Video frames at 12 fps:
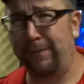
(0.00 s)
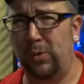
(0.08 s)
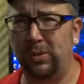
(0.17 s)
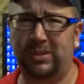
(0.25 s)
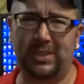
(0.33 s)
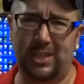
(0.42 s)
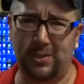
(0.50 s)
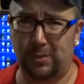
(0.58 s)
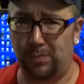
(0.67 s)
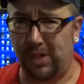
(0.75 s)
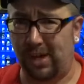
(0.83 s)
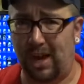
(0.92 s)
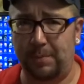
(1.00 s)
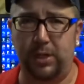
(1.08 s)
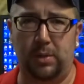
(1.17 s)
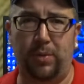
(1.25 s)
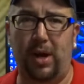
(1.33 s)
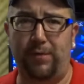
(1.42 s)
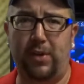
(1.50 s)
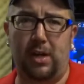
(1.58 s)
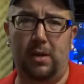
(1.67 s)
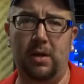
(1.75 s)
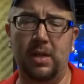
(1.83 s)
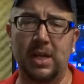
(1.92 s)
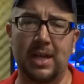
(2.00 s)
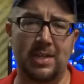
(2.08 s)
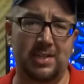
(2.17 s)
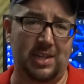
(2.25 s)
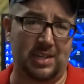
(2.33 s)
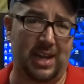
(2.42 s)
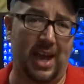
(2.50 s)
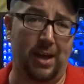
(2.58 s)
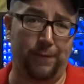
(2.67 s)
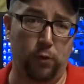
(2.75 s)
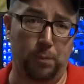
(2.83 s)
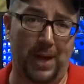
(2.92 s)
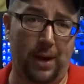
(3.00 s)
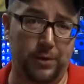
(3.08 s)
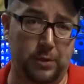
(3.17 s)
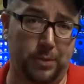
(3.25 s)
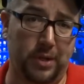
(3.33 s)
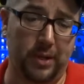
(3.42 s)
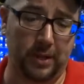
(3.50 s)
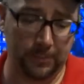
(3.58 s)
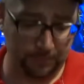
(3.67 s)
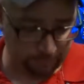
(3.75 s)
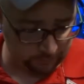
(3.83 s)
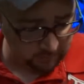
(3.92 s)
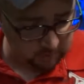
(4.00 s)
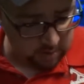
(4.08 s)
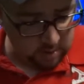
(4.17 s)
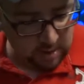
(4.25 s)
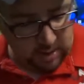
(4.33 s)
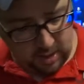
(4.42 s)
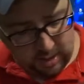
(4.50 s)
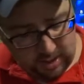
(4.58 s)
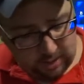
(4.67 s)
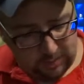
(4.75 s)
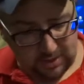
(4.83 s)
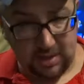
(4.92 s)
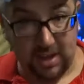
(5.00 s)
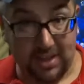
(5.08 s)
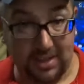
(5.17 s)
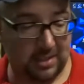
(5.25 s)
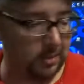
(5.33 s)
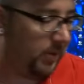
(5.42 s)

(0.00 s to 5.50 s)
volts. That's pretty common. You can probably find a 6.5 volt power supply. Anyways, that's the